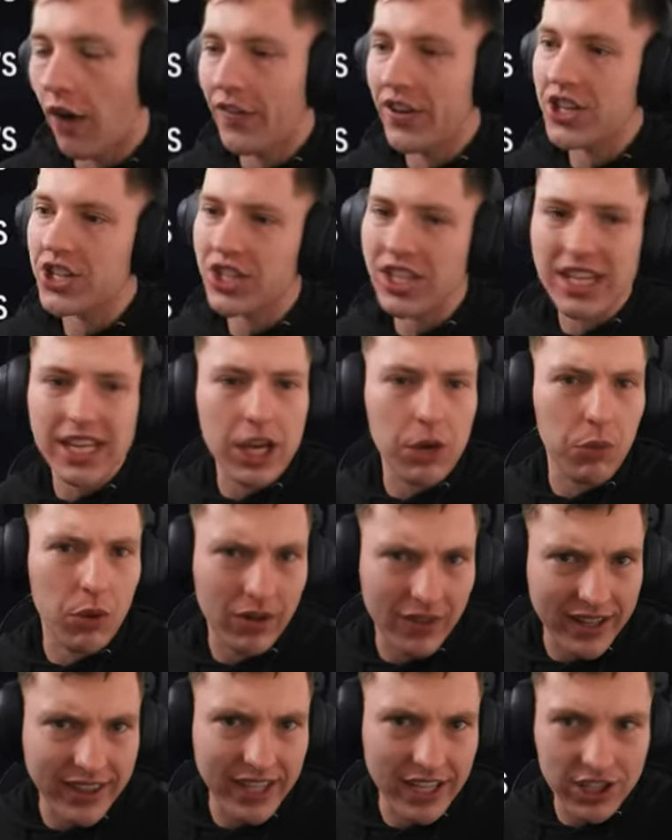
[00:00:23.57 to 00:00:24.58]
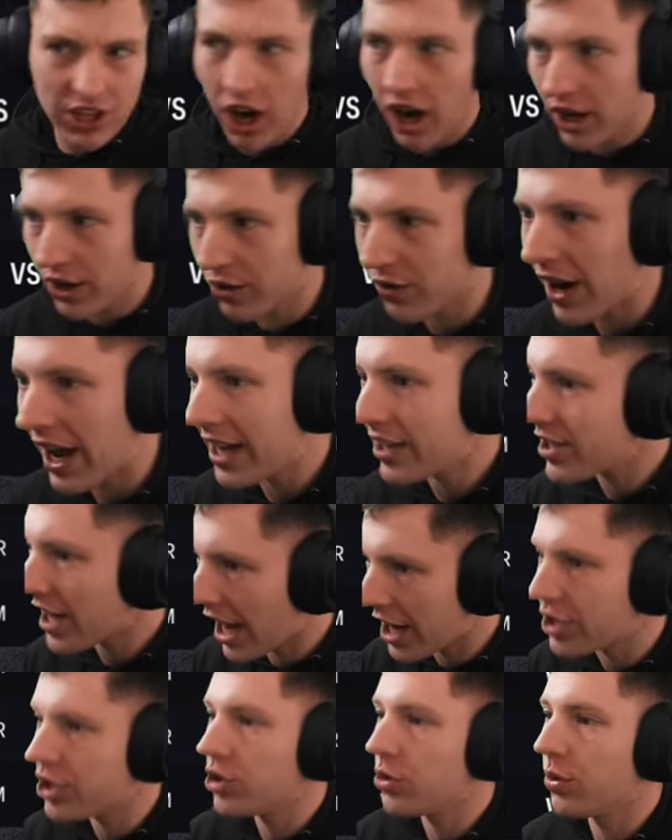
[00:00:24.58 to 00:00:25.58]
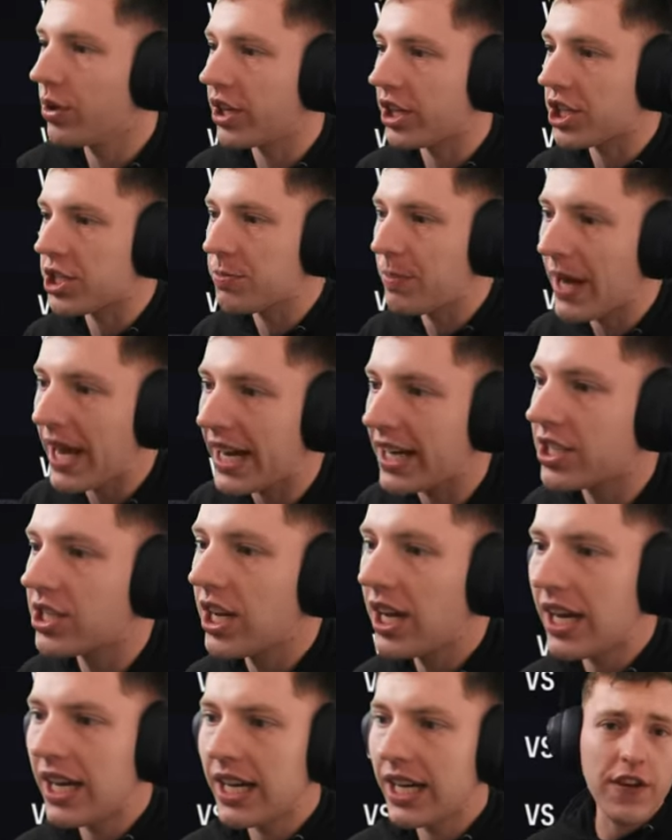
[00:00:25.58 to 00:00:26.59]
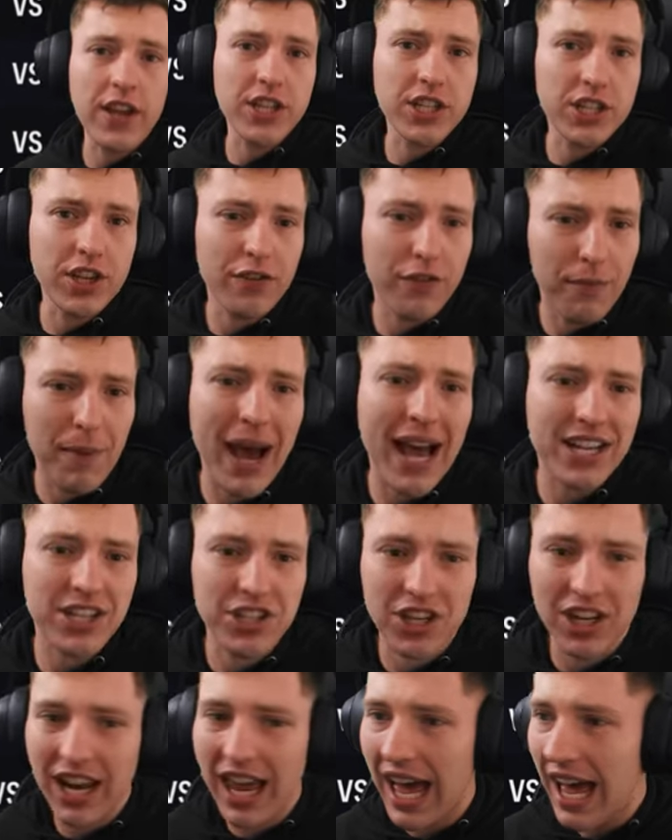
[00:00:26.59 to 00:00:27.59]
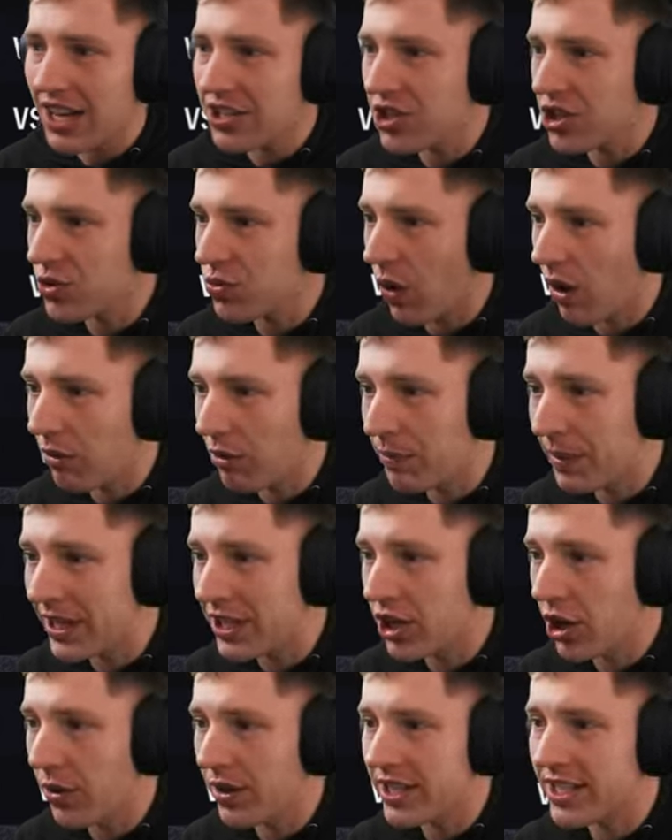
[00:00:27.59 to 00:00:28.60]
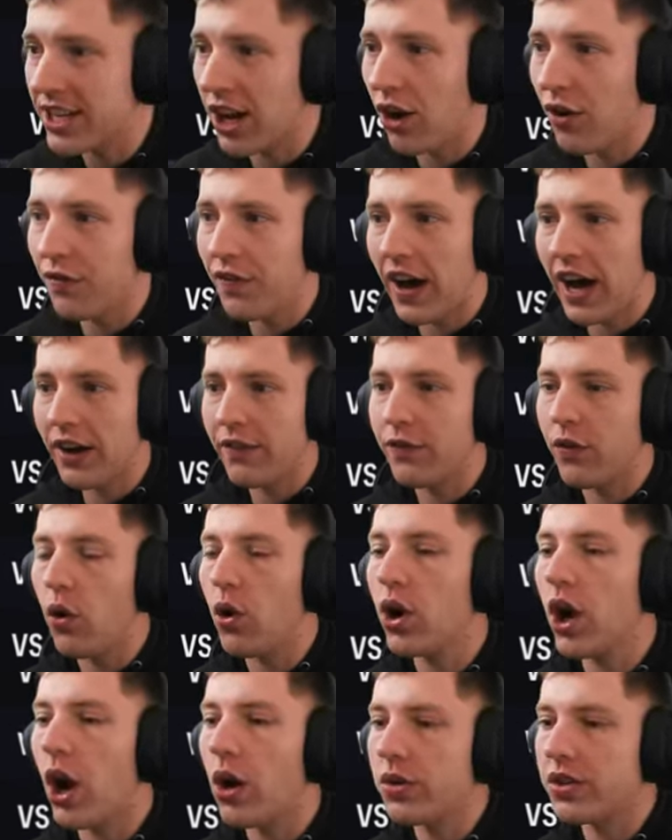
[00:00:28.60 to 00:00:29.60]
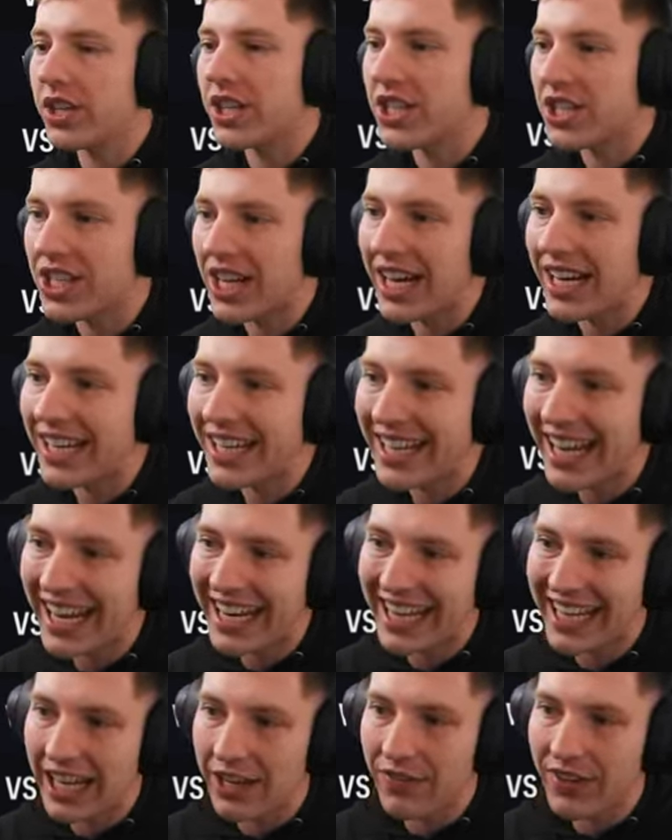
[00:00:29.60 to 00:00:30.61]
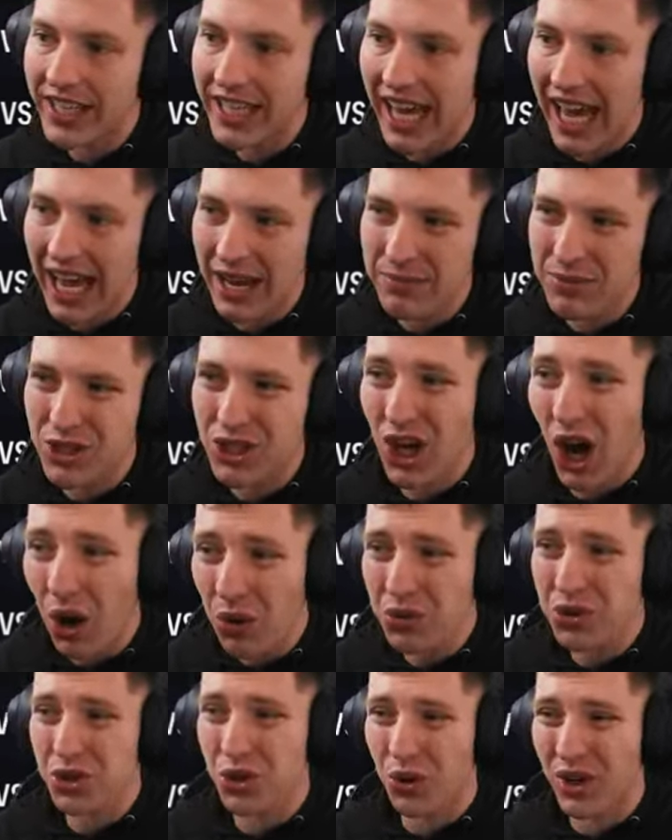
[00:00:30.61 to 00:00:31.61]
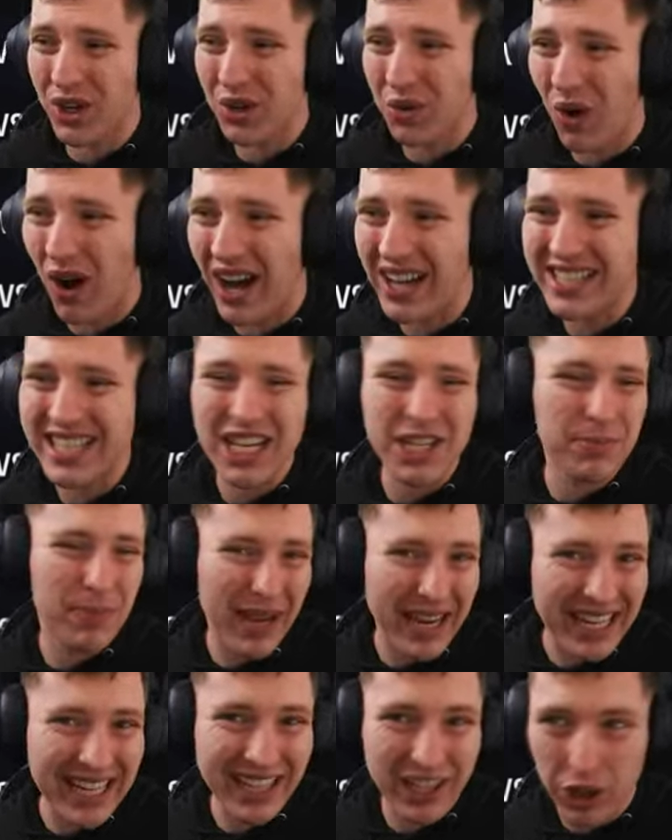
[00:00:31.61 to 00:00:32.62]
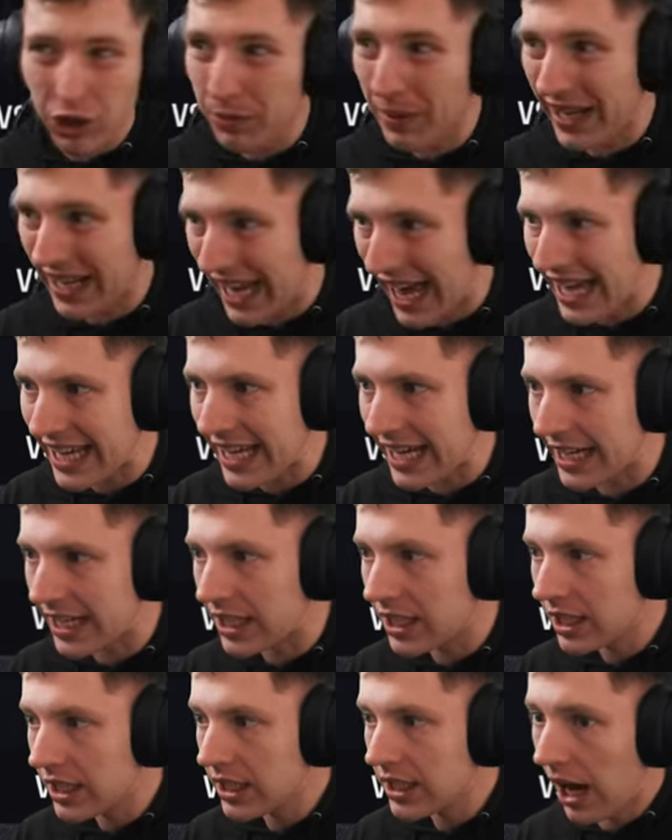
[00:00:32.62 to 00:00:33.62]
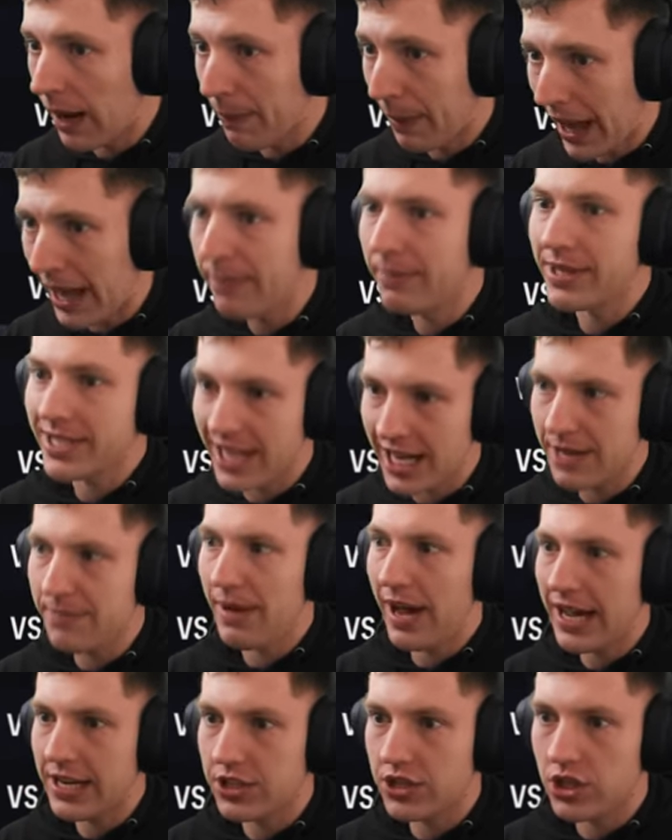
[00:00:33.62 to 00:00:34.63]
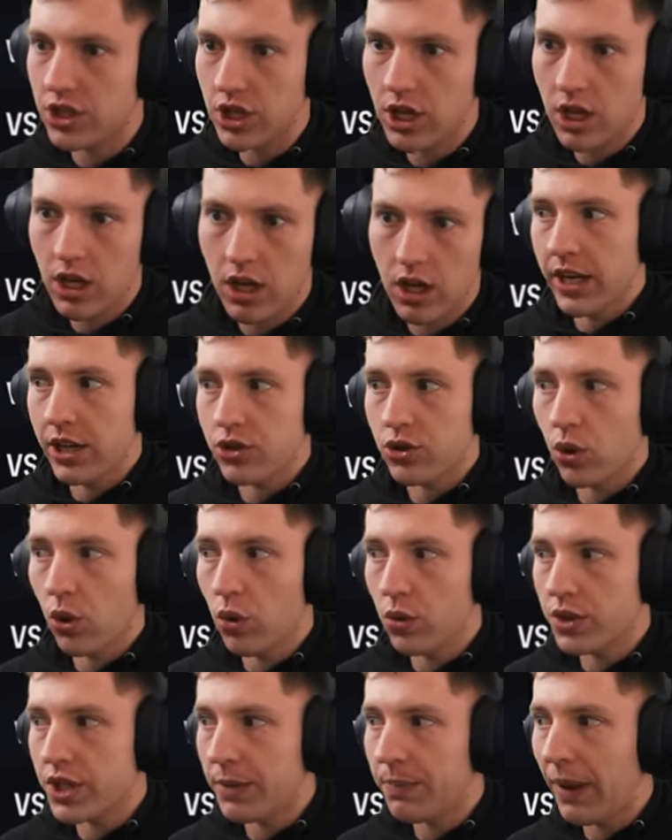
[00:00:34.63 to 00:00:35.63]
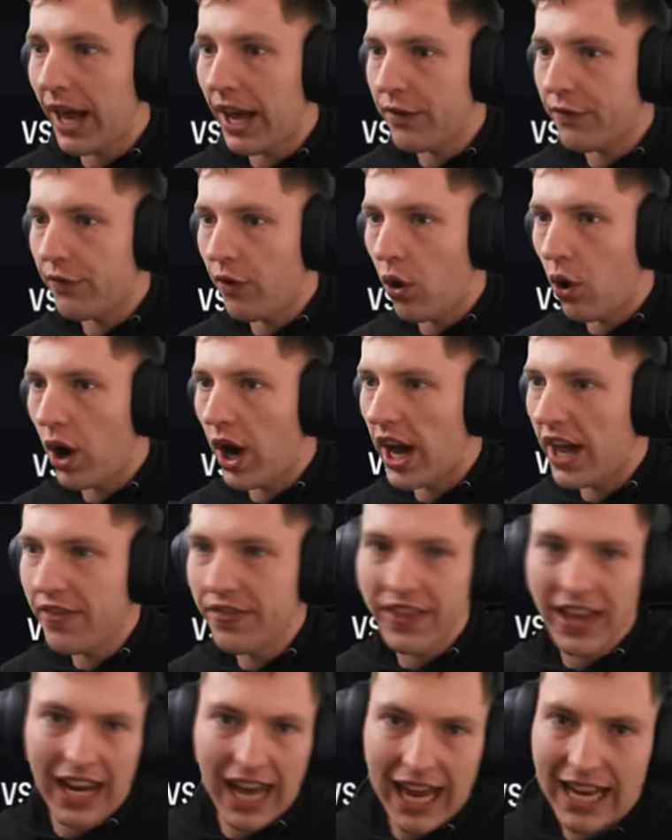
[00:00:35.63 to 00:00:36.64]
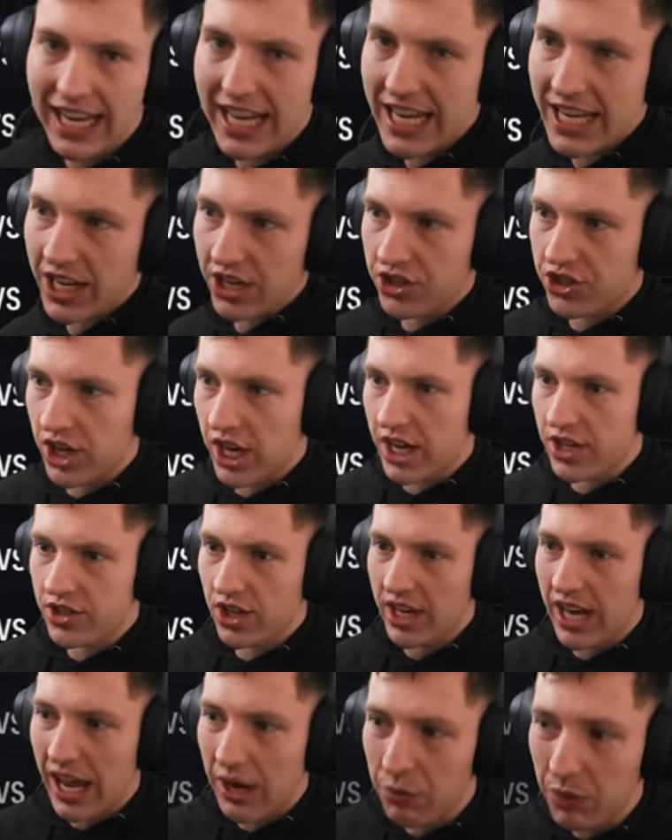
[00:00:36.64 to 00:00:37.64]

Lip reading: Obviously, we're in the title race, as you would expect. Defensive masterclass is what we've been doing so far. 4 goals conceded in 11 games. Goal scoring wise has been a little bit lacking. I blame my teammates, but it's all to play for in the La Liga season.